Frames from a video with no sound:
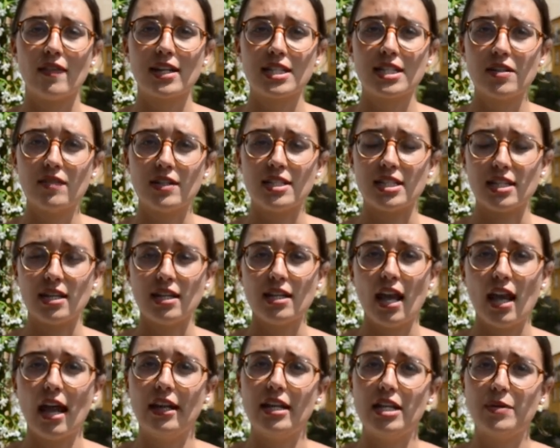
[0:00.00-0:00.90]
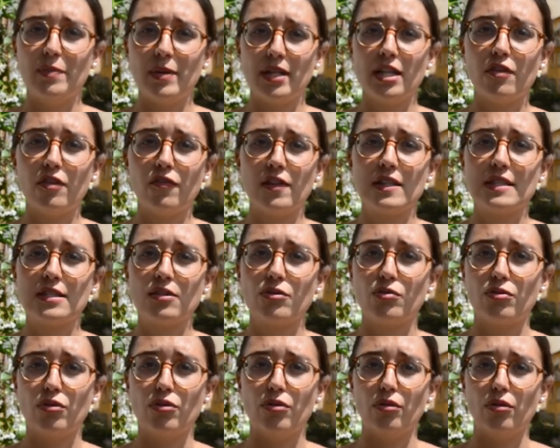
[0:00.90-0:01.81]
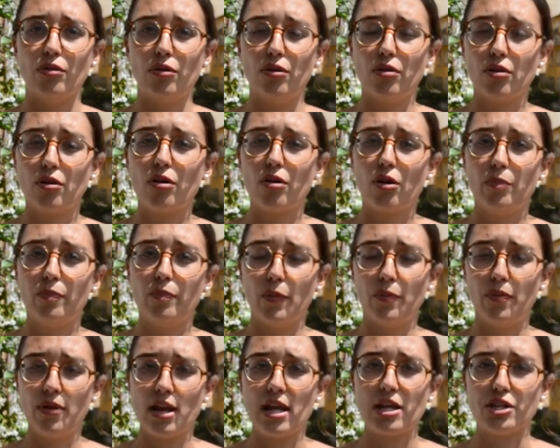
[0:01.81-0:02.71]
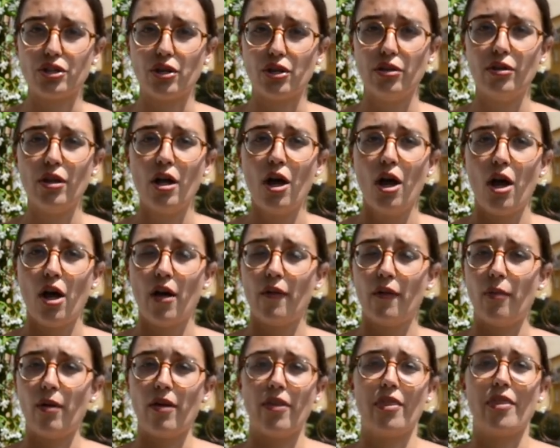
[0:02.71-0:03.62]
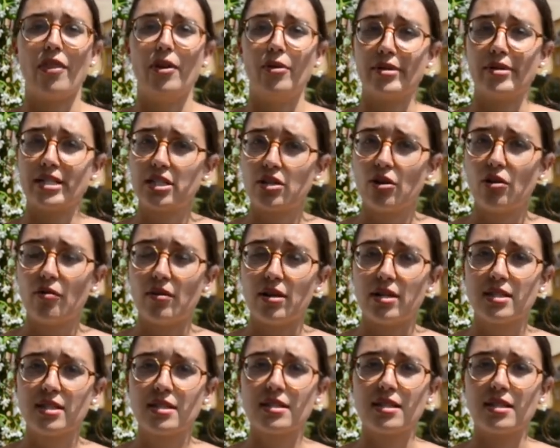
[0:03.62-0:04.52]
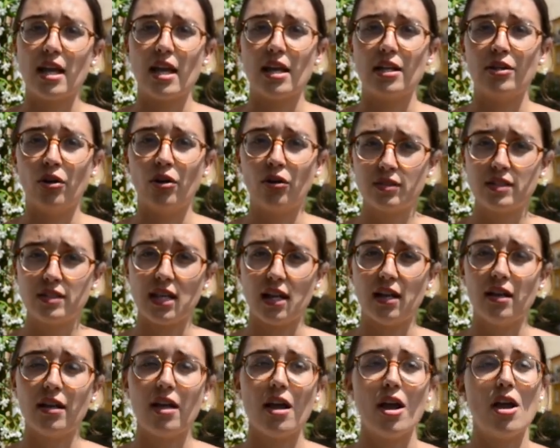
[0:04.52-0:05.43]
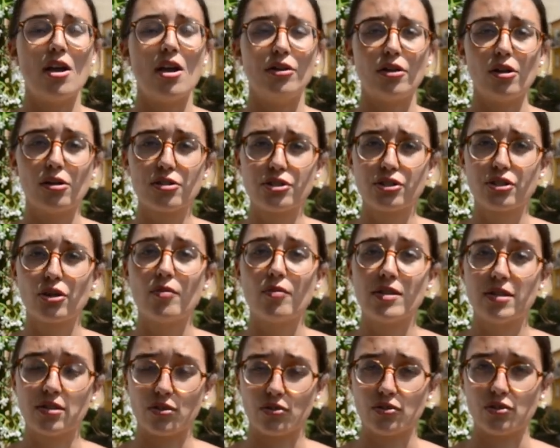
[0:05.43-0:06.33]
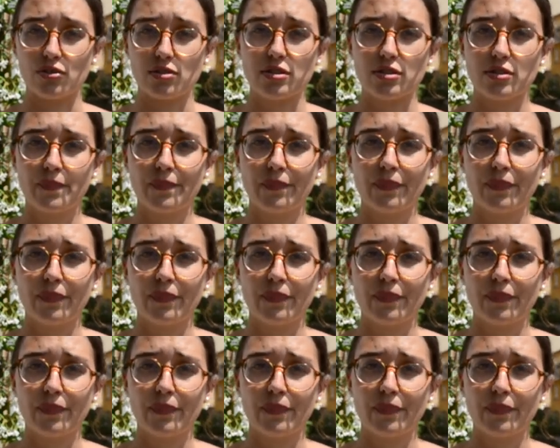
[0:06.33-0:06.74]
activity and it benefits to the local population with restaurants and hotels and also researchers.